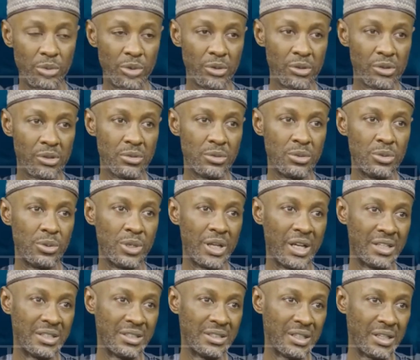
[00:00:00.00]
we also mm. know
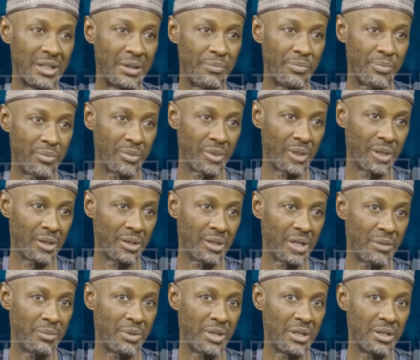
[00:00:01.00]
that, um,
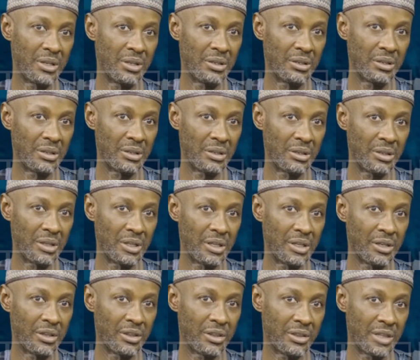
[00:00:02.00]
I mean, the
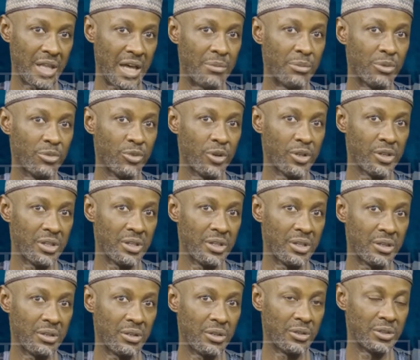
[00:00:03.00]
armed forces
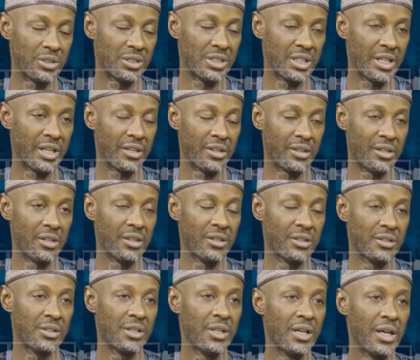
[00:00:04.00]
don't exist
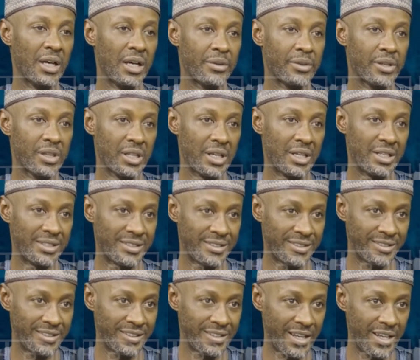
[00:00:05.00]
outside
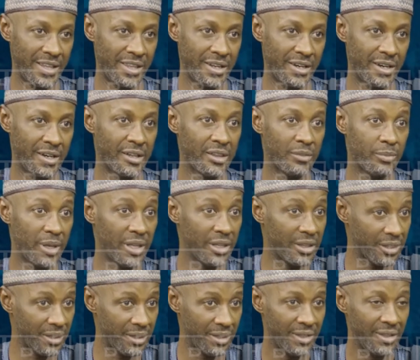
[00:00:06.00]
the Nigerian yes. space.
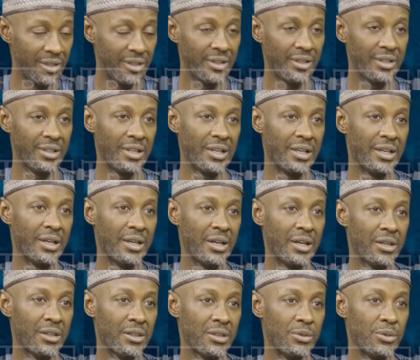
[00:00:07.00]

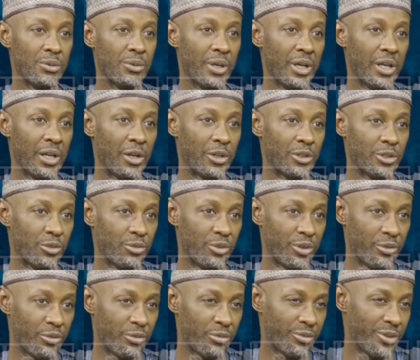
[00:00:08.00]
Uh, so right. a lot of
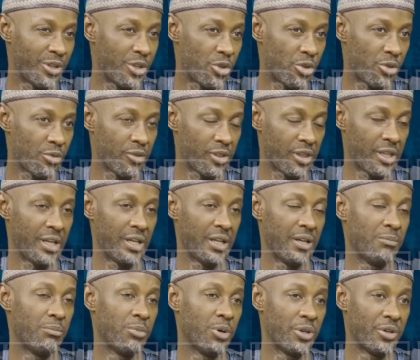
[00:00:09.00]
the issues mm. that
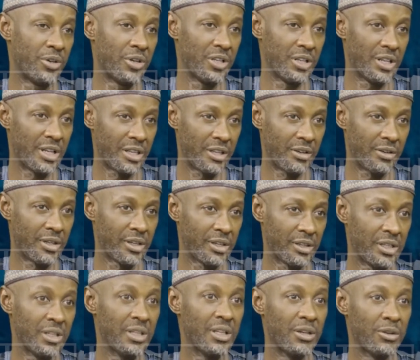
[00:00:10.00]
are bordering the Nigerian
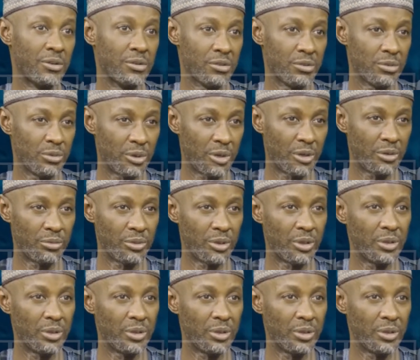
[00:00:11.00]
state are also of,